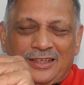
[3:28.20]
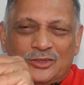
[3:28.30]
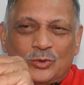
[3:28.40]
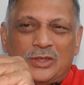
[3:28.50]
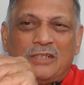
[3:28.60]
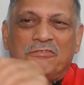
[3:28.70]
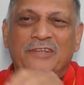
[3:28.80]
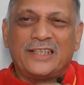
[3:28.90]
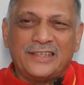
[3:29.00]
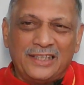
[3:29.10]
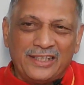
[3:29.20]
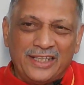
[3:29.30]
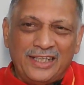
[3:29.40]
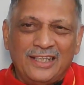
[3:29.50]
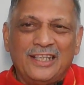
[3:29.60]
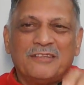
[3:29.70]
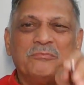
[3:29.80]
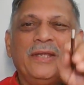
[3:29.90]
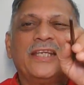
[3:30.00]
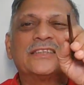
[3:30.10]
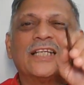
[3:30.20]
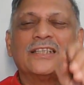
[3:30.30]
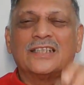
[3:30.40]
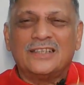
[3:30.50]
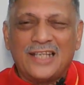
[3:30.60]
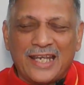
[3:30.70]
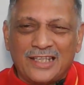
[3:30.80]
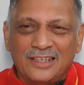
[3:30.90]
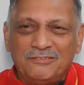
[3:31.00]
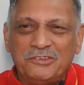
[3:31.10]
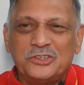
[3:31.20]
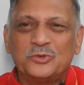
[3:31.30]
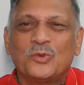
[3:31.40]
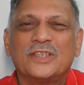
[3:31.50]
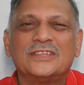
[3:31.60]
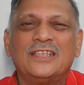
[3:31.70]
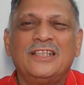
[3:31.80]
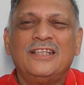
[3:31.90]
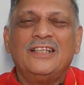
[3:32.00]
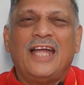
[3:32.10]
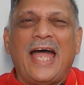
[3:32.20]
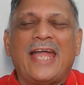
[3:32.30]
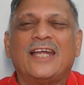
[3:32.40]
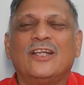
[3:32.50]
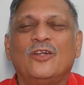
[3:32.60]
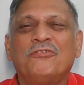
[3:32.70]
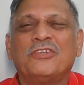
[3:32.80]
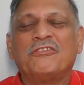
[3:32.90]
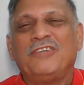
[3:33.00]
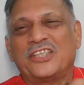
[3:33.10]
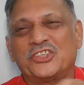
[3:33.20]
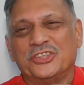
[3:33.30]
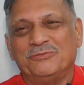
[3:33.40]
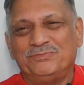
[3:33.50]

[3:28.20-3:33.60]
So the reflected ray makes another angle which is known as the angle of reflection.